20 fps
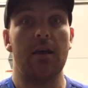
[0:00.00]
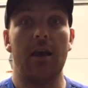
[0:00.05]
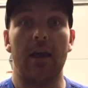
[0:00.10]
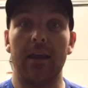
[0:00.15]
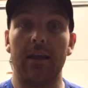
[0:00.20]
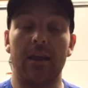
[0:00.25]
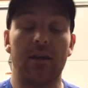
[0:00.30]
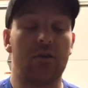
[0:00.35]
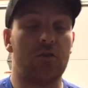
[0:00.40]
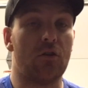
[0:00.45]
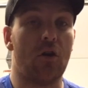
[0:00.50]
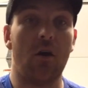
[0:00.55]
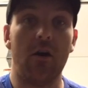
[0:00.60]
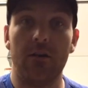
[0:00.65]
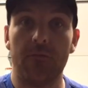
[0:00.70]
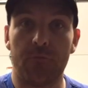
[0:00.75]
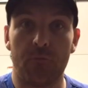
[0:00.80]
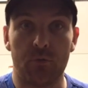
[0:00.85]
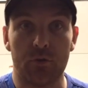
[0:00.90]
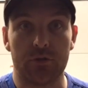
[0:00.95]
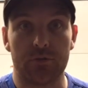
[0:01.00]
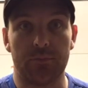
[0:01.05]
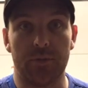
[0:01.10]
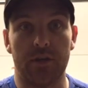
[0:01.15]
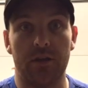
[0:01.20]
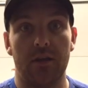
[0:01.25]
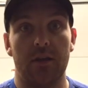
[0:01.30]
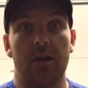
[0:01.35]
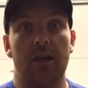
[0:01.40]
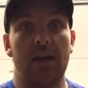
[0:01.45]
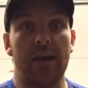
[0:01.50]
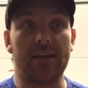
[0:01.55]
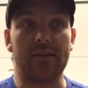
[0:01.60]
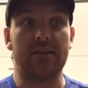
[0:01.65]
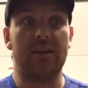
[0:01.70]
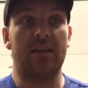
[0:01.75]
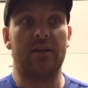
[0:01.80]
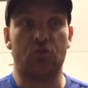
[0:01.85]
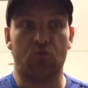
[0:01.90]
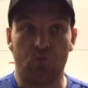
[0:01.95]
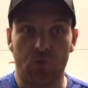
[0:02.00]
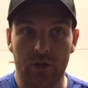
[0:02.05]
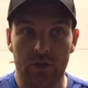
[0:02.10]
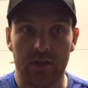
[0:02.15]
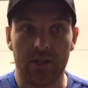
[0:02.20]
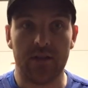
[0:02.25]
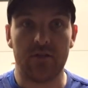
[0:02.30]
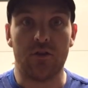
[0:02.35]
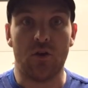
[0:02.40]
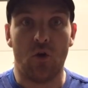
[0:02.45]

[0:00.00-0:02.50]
And then in law enforcement, it's, it's really